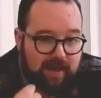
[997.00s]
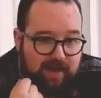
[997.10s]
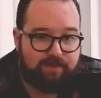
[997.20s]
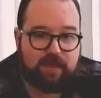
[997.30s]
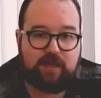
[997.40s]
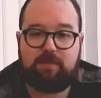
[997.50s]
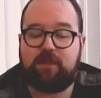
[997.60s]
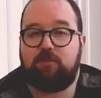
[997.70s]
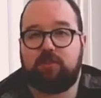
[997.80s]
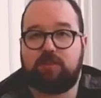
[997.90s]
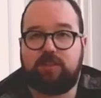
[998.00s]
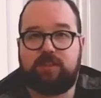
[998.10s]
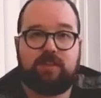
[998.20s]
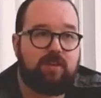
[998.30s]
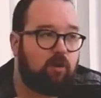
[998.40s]
If it can be
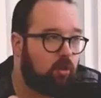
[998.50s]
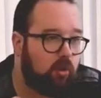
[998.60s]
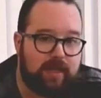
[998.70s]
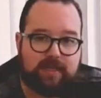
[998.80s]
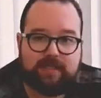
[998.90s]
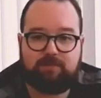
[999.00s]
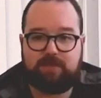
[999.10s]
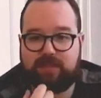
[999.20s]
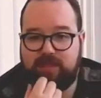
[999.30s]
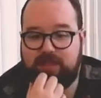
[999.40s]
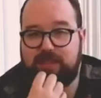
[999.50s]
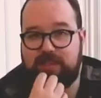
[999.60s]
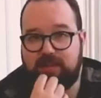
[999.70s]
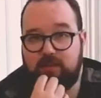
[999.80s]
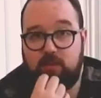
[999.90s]
trusted or is it
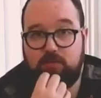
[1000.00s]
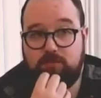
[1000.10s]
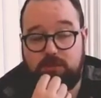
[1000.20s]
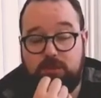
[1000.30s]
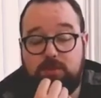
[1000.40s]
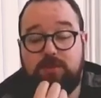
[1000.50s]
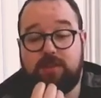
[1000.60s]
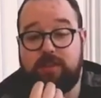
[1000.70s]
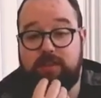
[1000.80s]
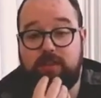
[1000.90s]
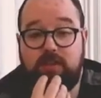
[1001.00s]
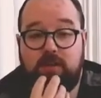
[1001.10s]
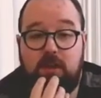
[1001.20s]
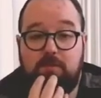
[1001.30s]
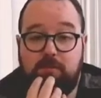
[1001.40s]
misleading? Usually
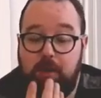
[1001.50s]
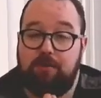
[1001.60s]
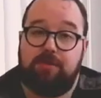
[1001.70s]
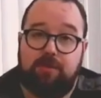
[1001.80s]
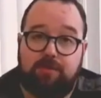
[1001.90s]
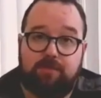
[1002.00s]
both.